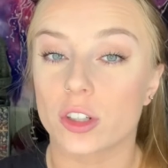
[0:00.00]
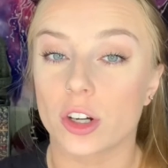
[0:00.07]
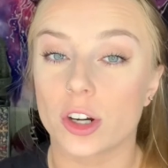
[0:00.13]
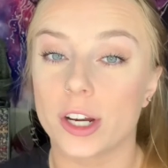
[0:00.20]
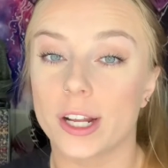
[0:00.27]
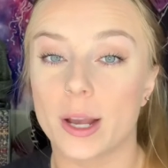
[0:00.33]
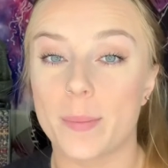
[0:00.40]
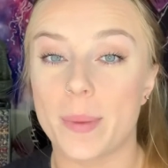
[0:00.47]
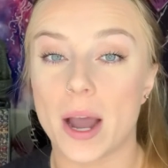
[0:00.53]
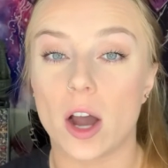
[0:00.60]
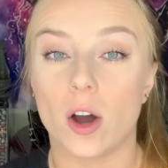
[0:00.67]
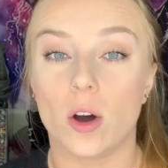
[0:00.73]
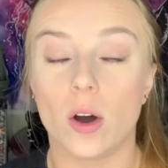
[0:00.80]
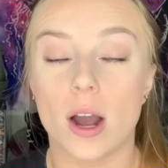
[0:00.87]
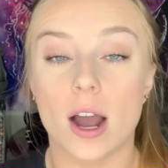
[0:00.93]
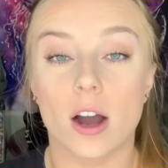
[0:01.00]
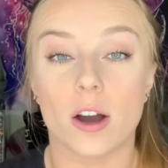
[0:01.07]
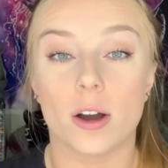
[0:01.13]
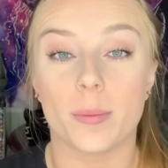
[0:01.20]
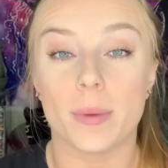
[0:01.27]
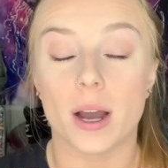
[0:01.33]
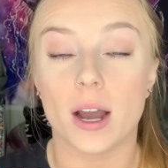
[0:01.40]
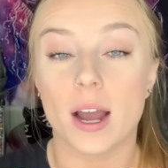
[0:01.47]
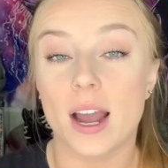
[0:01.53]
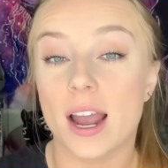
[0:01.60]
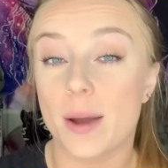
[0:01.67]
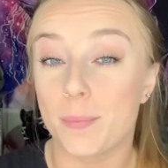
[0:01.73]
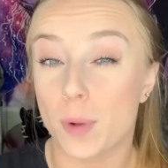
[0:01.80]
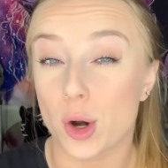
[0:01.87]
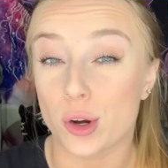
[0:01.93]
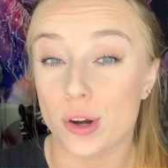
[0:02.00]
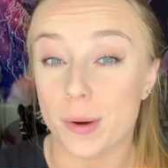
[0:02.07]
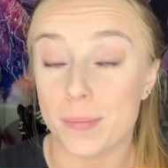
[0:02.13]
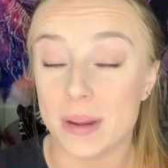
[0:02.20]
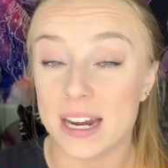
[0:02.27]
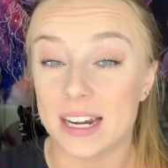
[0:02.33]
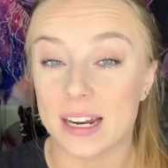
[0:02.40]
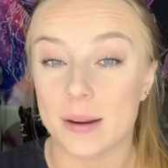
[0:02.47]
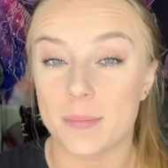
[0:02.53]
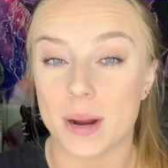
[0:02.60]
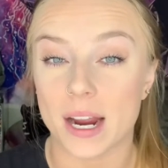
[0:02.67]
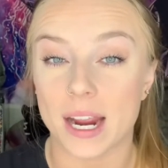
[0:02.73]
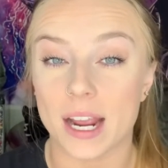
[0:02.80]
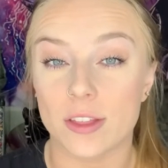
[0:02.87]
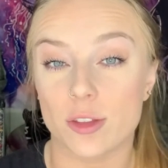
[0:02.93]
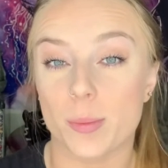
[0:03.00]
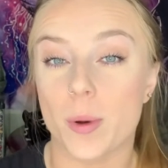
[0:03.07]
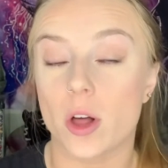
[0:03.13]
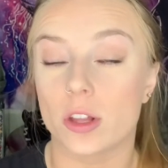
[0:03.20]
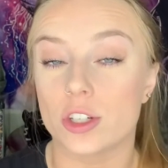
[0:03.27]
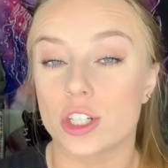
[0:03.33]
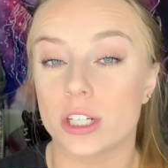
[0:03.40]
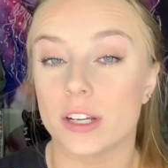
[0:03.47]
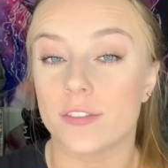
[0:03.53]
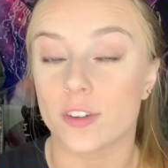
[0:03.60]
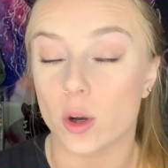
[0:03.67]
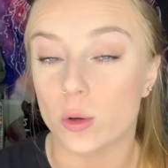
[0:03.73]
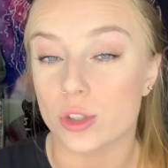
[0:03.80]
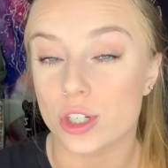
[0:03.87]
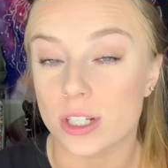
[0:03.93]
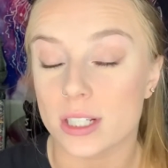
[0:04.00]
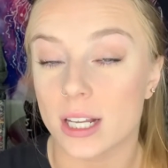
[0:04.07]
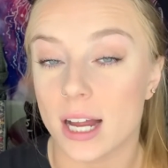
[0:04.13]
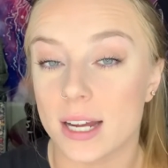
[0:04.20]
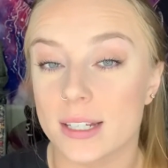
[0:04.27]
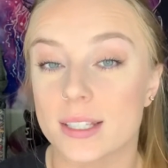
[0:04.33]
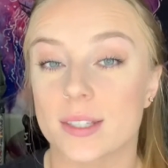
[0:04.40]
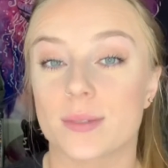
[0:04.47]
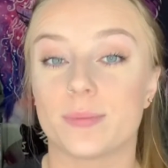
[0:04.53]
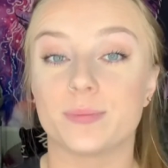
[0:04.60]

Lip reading: learning about Margaret Mead in my Anthropology of Cultures class.